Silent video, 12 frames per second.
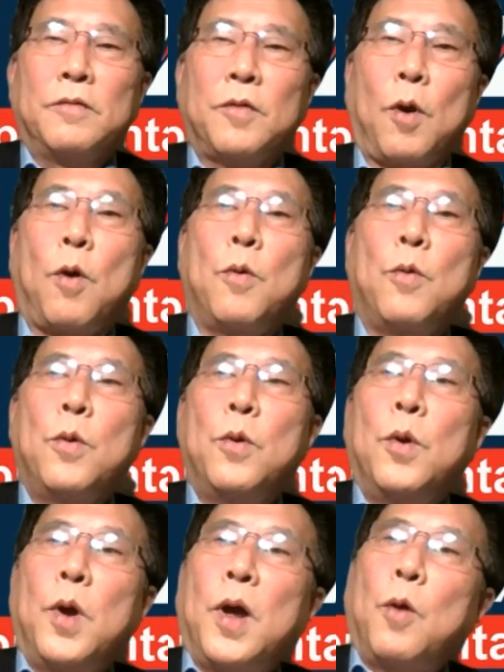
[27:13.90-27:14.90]
So
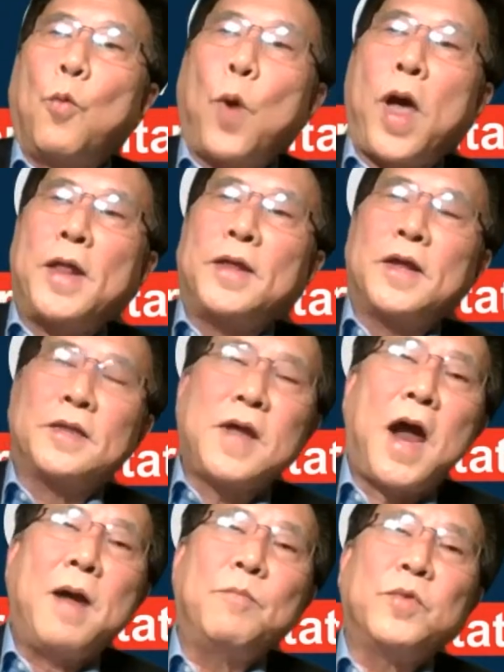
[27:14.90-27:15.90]
when the
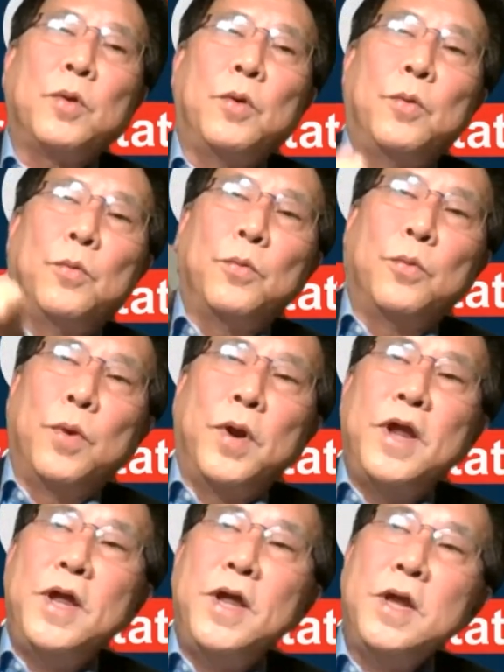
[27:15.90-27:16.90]
time to
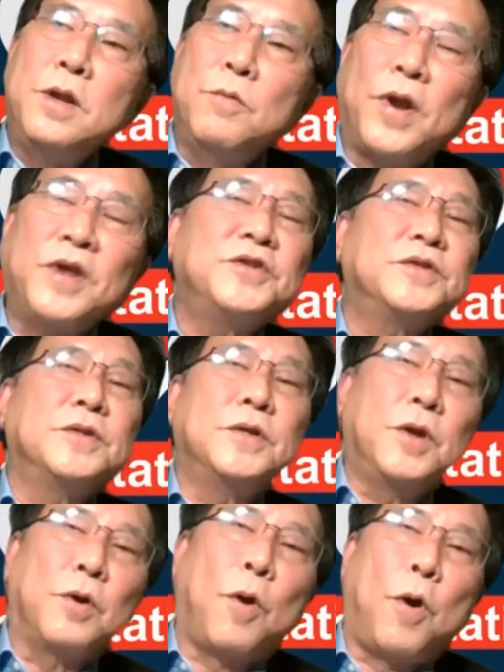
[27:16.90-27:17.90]
re-register
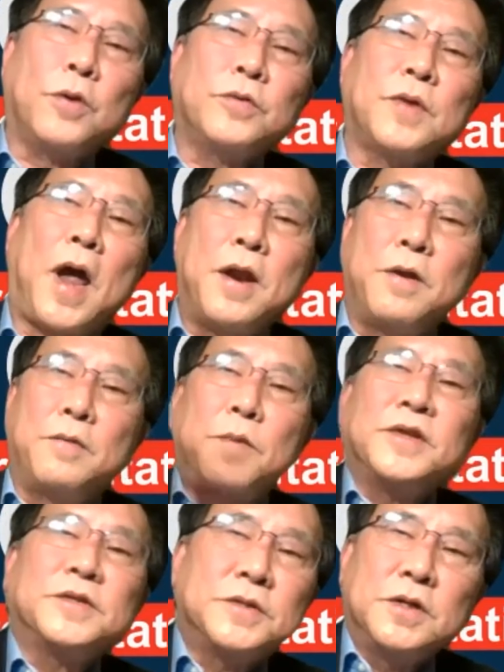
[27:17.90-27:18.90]
the course, I
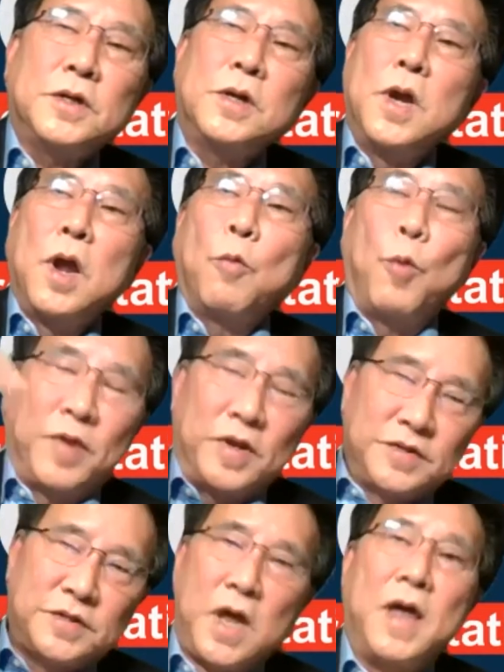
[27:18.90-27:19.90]
registered with
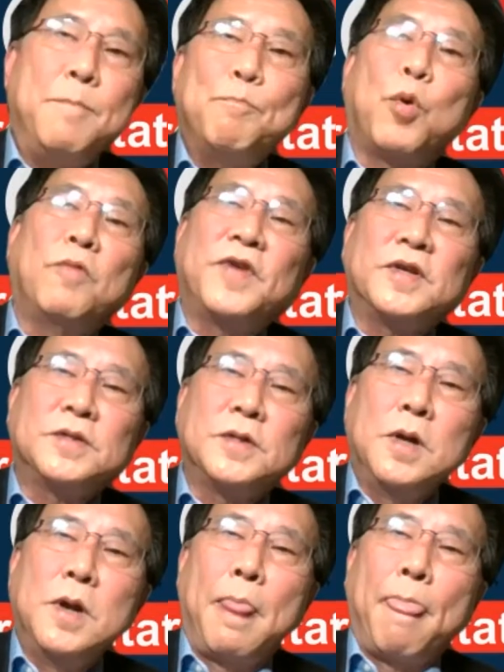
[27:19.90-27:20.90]
the same
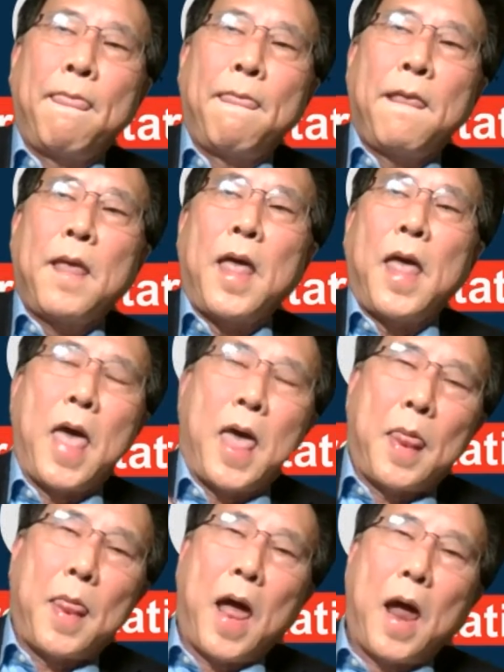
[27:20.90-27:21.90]
professor.
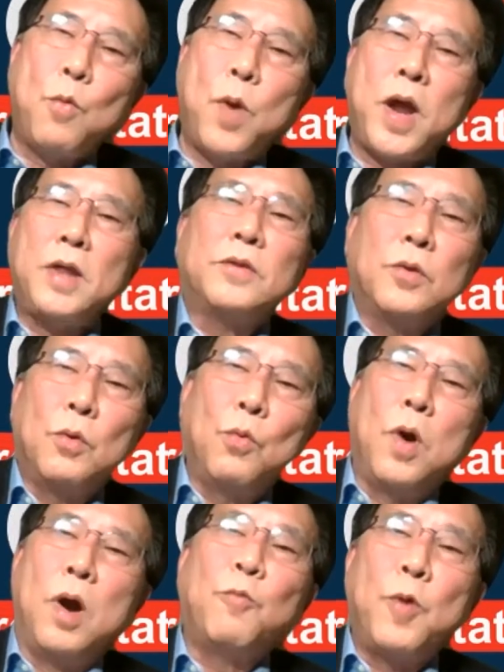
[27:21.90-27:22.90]
Uh, I went to
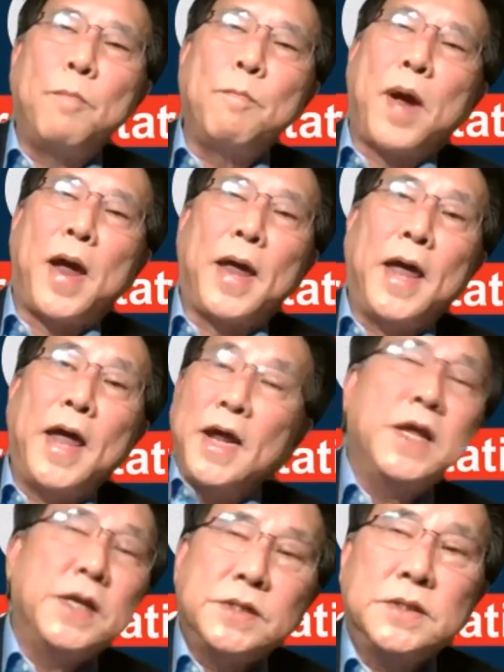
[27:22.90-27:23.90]
work with my
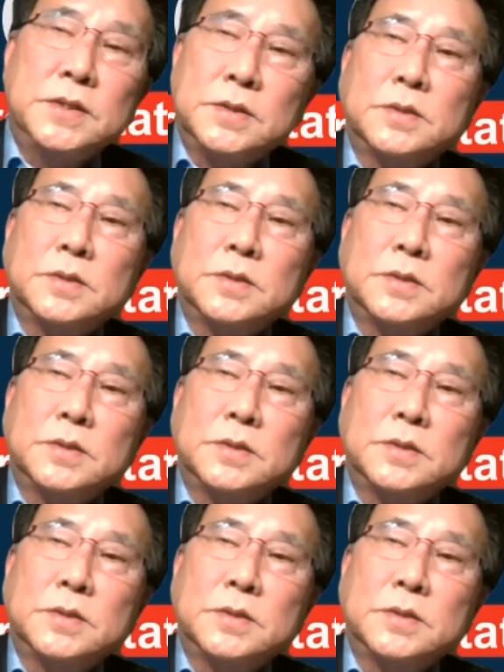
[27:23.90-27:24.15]
English